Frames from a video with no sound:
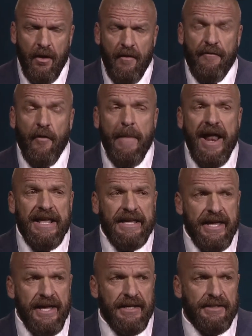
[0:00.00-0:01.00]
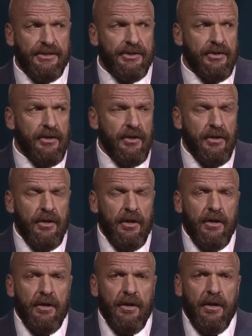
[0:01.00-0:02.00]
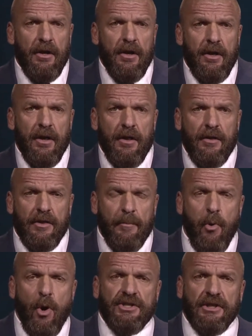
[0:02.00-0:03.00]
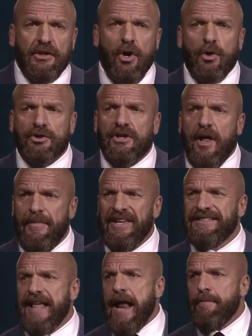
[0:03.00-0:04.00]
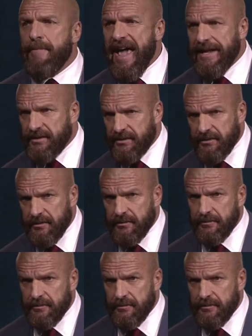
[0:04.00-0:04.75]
For many kids, the Boys and Girls Club is that base.